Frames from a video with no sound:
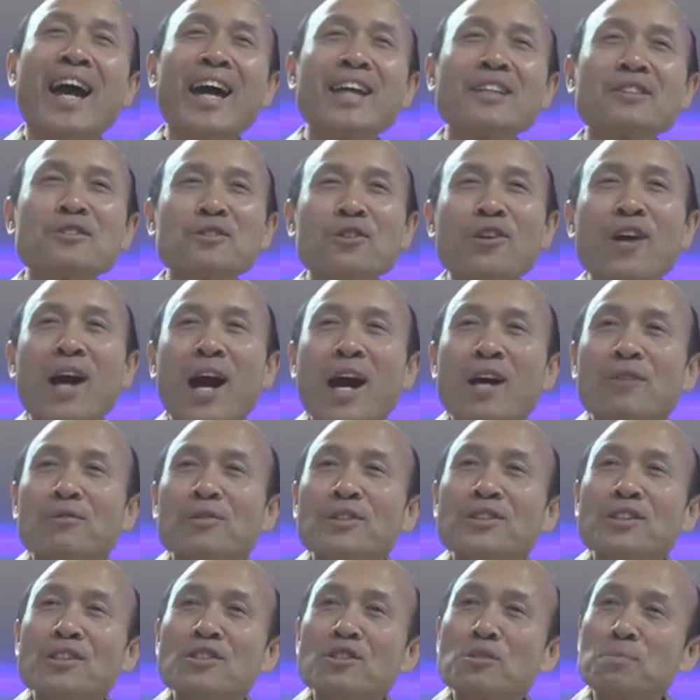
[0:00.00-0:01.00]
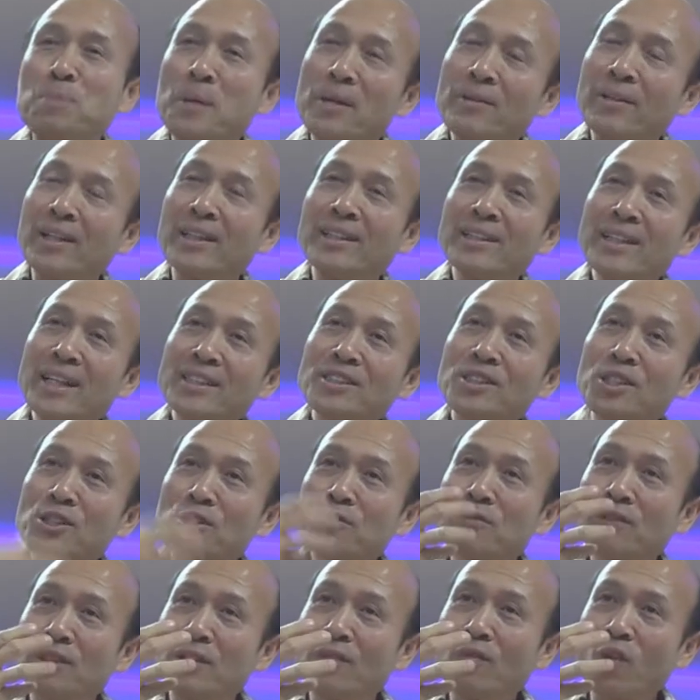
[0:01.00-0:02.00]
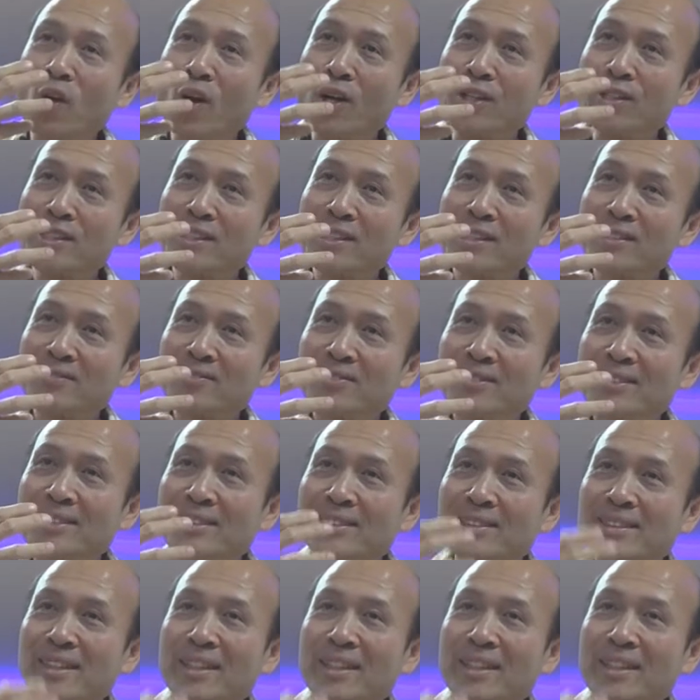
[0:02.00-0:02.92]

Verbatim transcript: And cry with your spirit, not just with the voice.